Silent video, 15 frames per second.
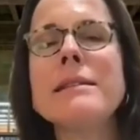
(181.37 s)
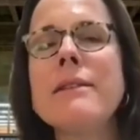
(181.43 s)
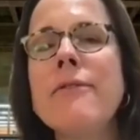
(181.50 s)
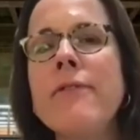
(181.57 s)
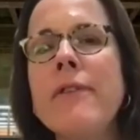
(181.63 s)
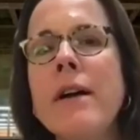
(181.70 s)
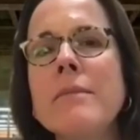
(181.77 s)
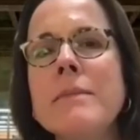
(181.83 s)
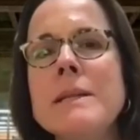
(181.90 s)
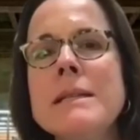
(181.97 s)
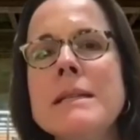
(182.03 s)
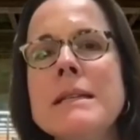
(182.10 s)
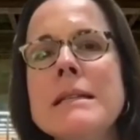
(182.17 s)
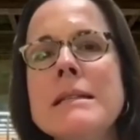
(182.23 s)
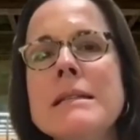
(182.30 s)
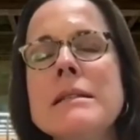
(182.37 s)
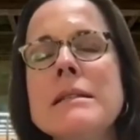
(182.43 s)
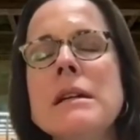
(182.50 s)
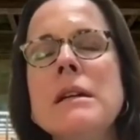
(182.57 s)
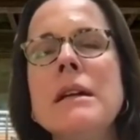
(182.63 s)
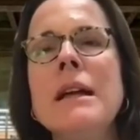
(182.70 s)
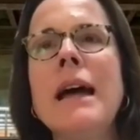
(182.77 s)
a
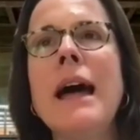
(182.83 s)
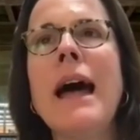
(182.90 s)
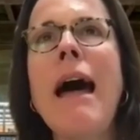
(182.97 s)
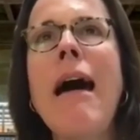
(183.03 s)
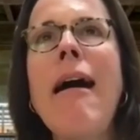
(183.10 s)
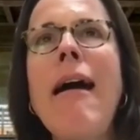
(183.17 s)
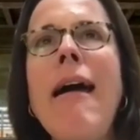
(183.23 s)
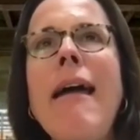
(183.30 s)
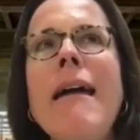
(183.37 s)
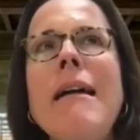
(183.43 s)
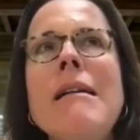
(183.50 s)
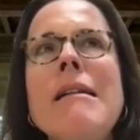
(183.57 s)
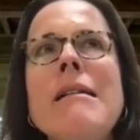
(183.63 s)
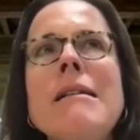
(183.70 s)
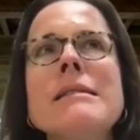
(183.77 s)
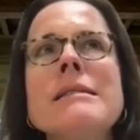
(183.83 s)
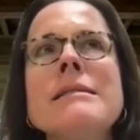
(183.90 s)
pharmacist, I